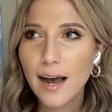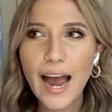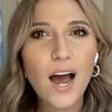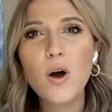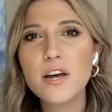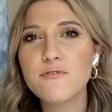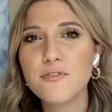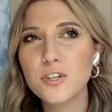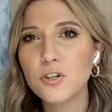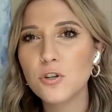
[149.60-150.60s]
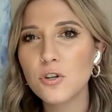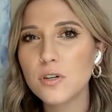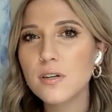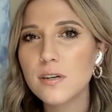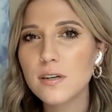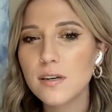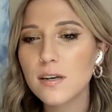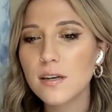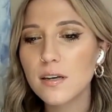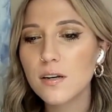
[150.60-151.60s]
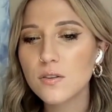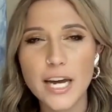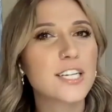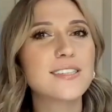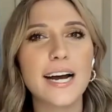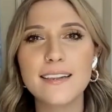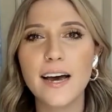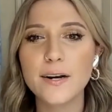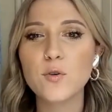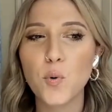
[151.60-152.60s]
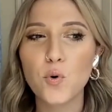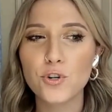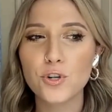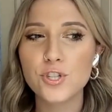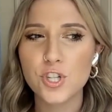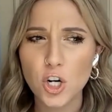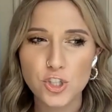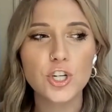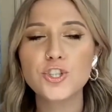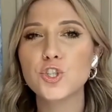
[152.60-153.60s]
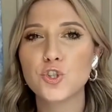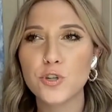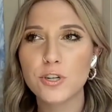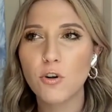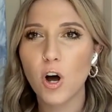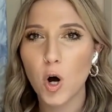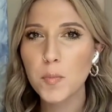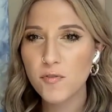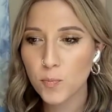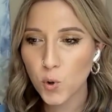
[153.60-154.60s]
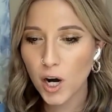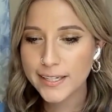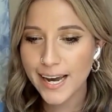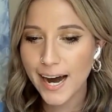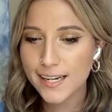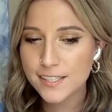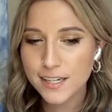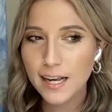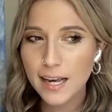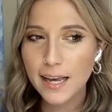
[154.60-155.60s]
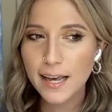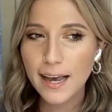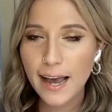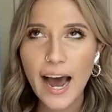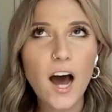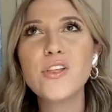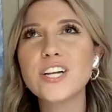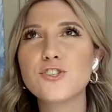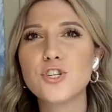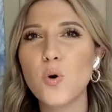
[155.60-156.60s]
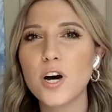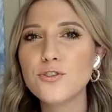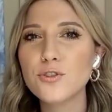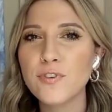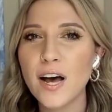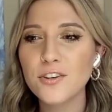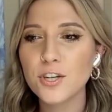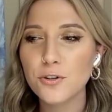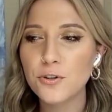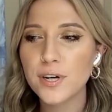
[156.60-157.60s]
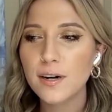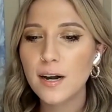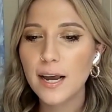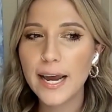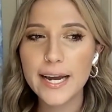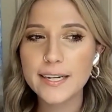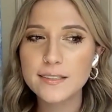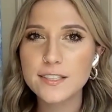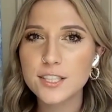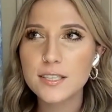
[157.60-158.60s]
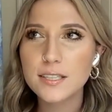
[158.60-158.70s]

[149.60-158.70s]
how I feel like sideline reporters are such a critical arm of the broadcast, how that's so undervalued, and